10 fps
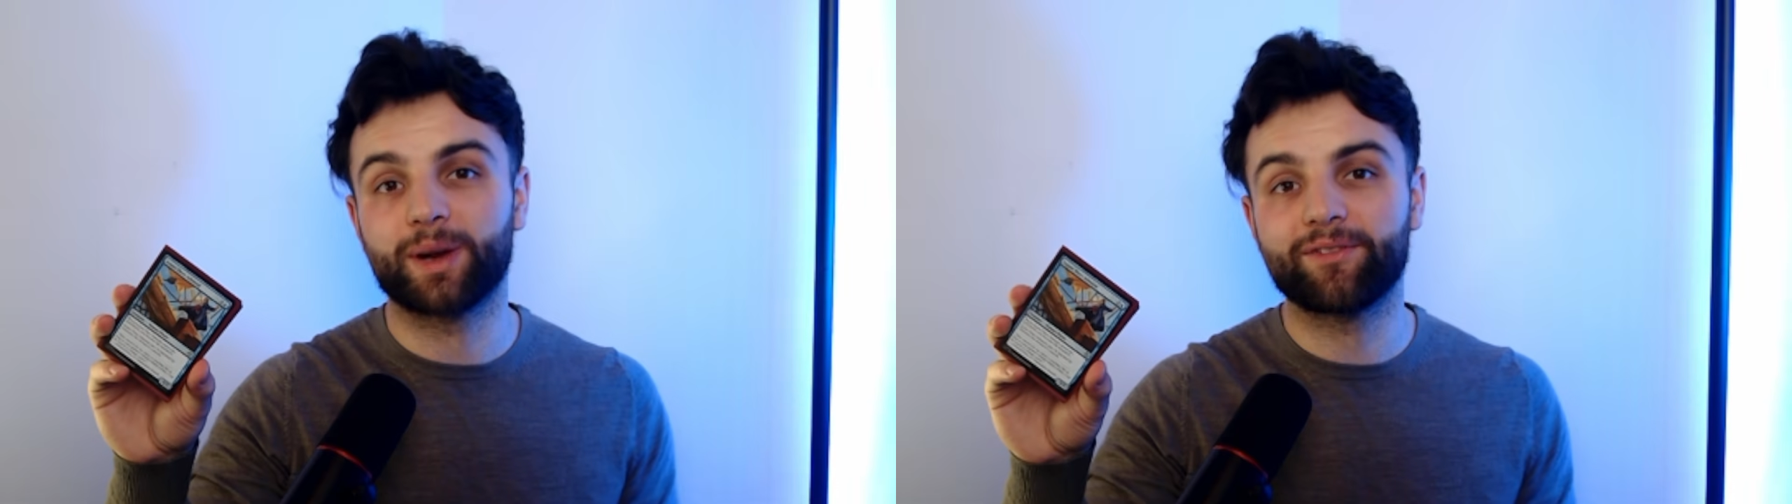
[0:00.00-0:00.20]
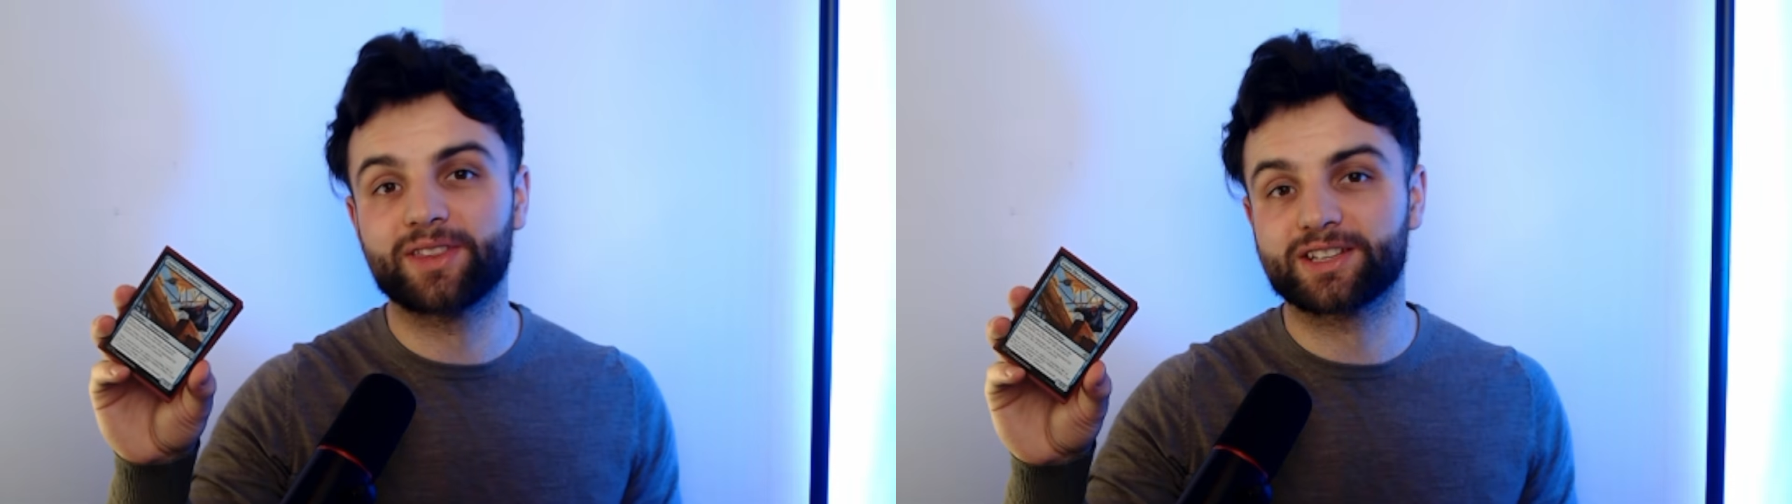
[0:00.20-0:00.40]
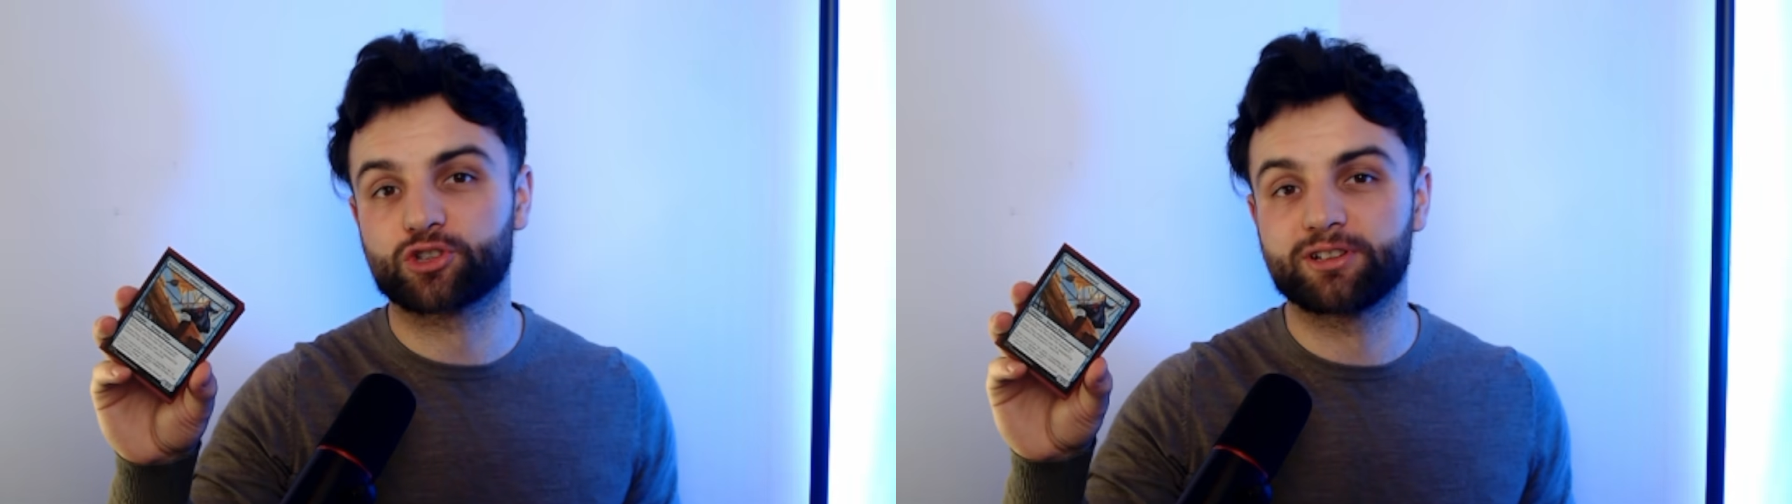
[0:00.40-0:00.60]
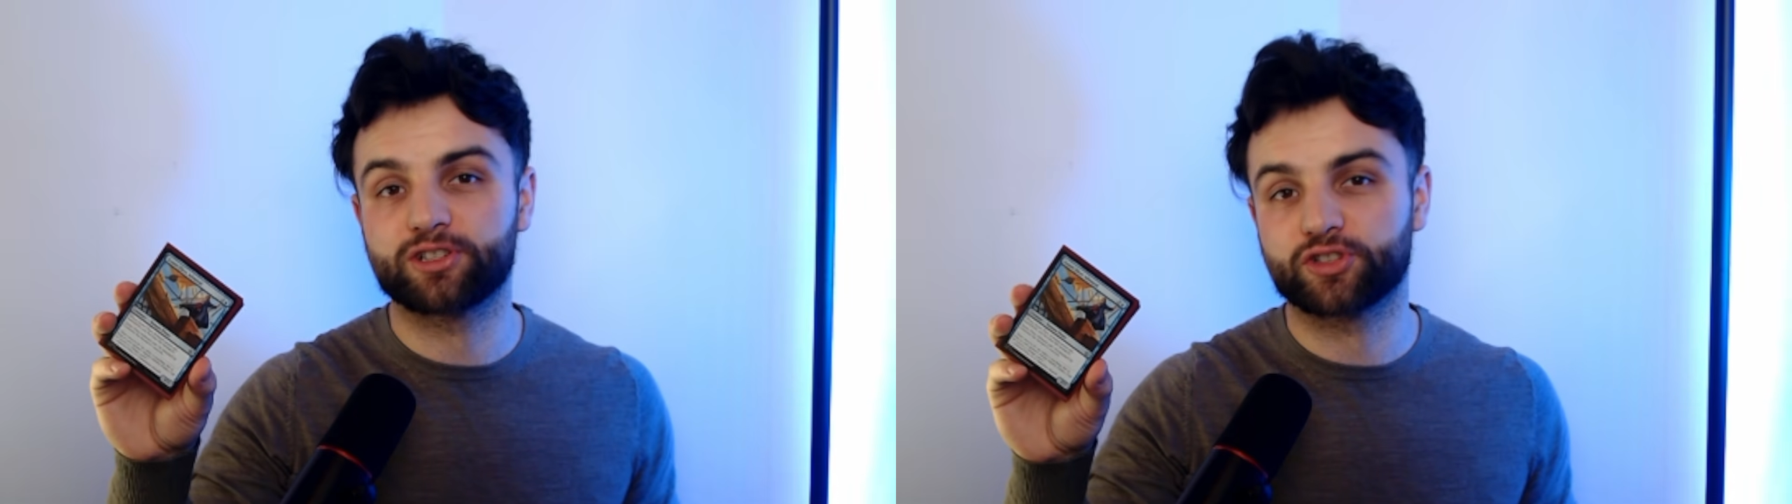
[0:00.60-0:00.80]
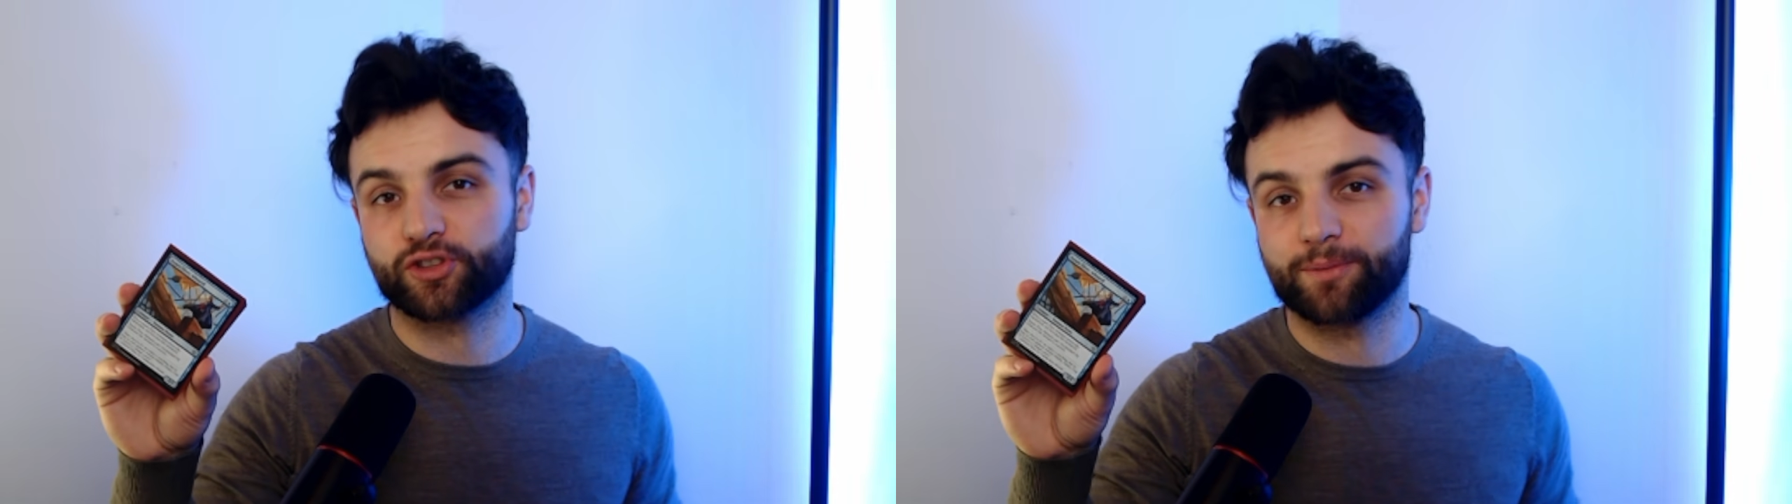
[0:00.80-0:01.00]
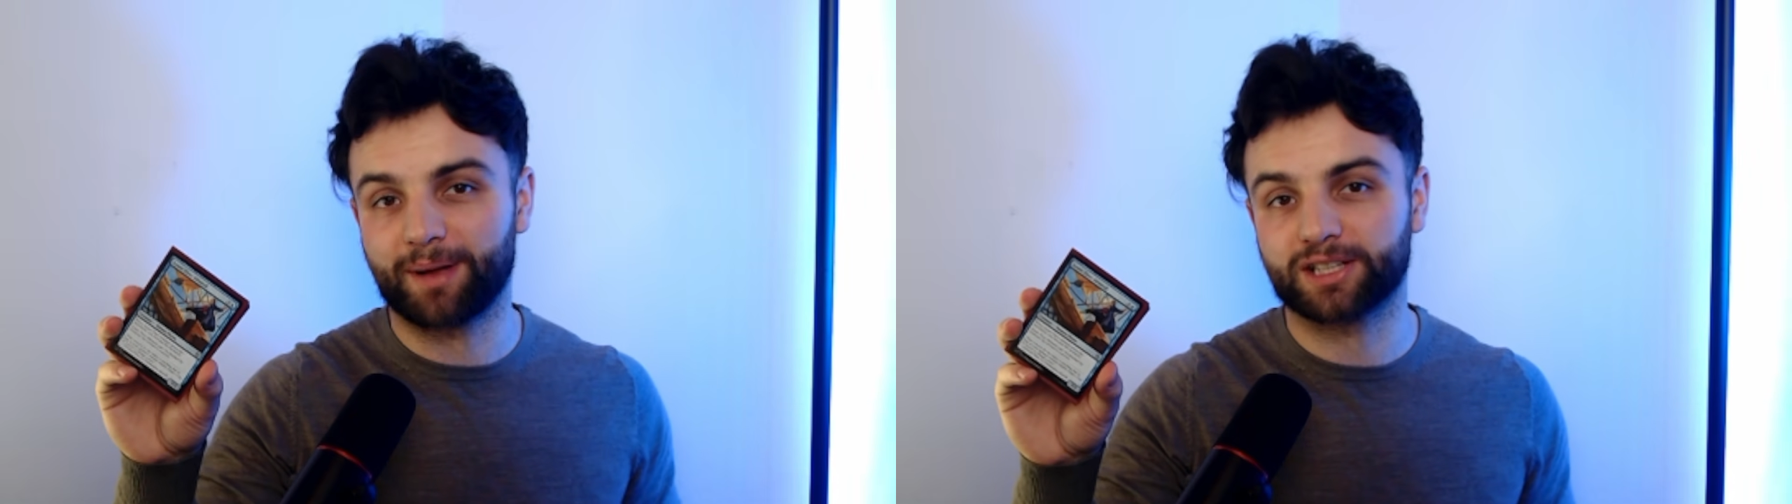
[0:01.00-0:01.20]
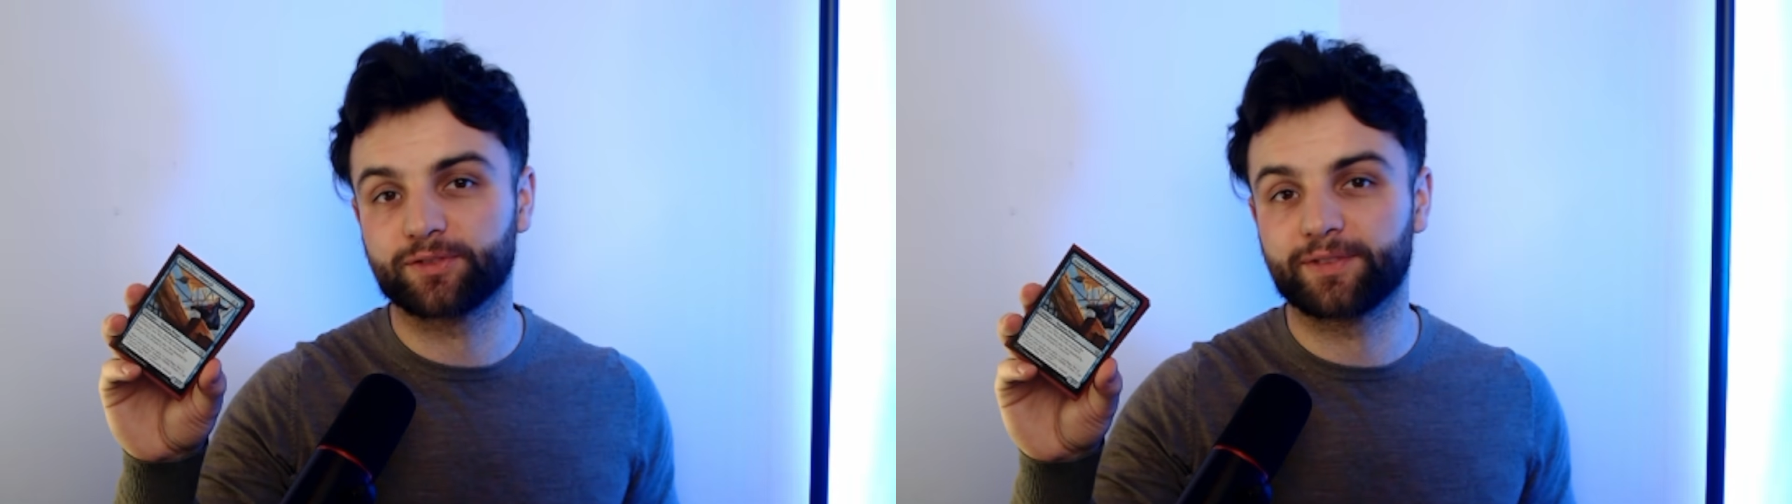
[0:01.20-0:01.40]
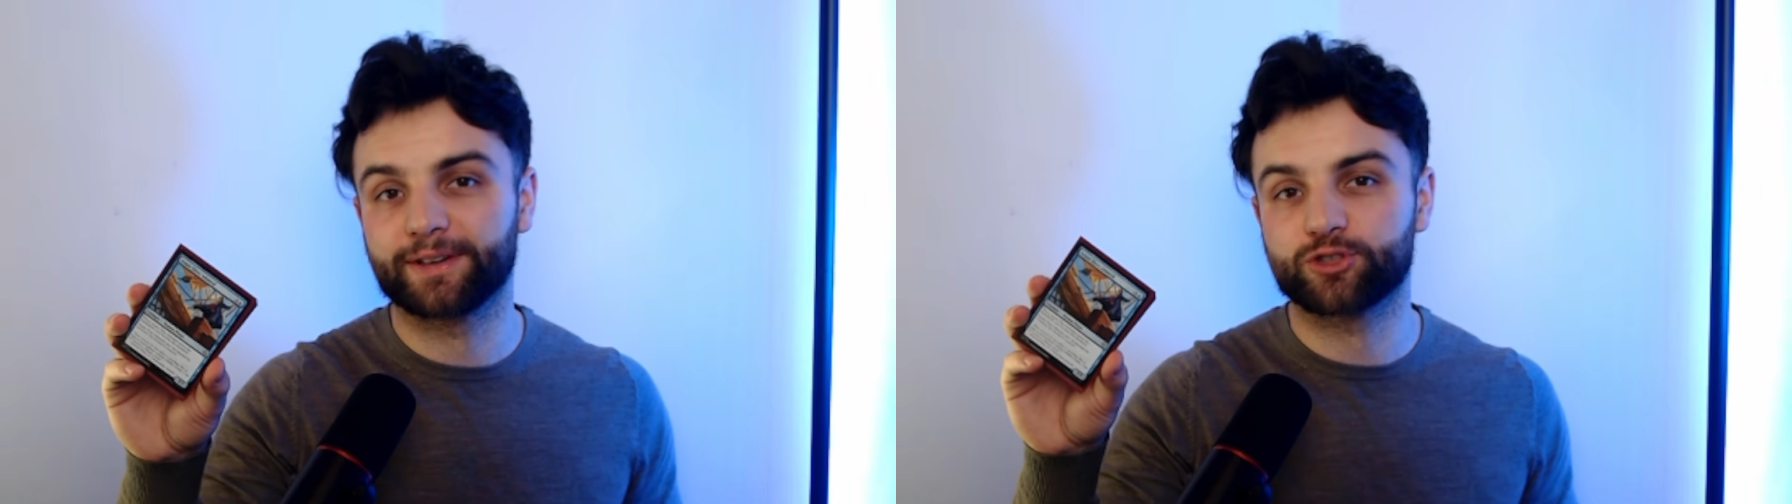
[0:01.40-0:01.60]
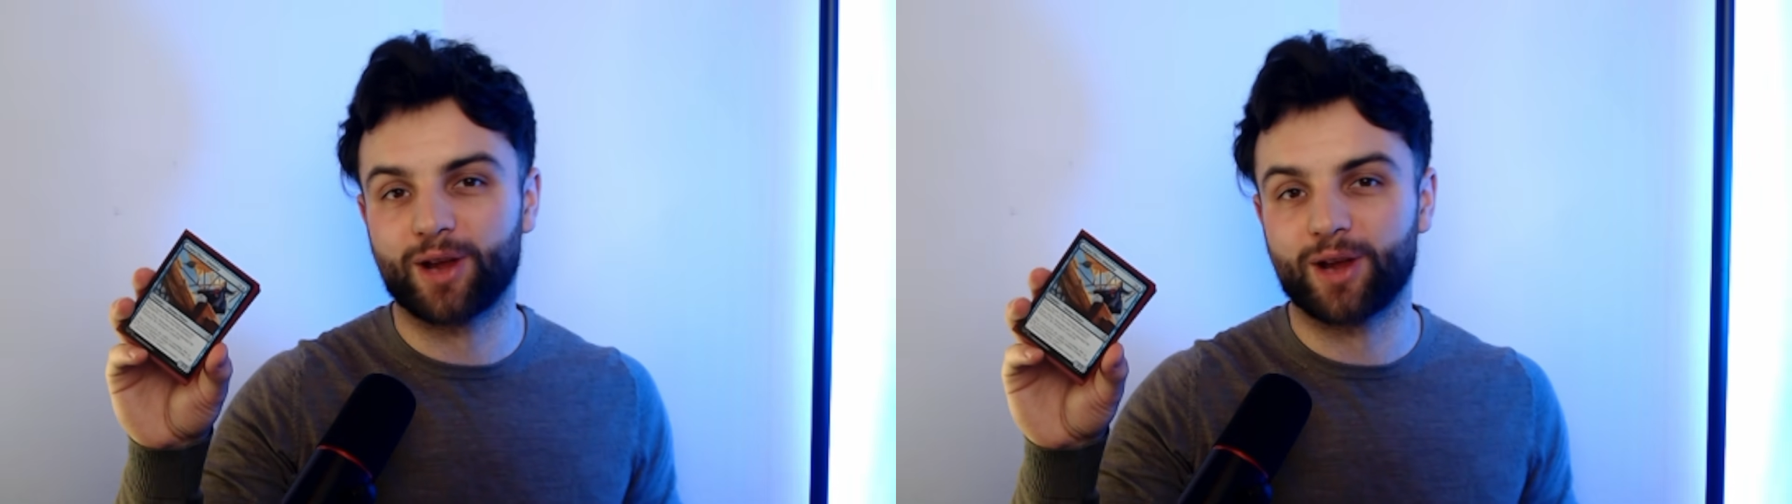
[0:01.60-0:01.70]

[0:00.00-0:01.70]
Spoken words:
whenever this creature's on the battlefield,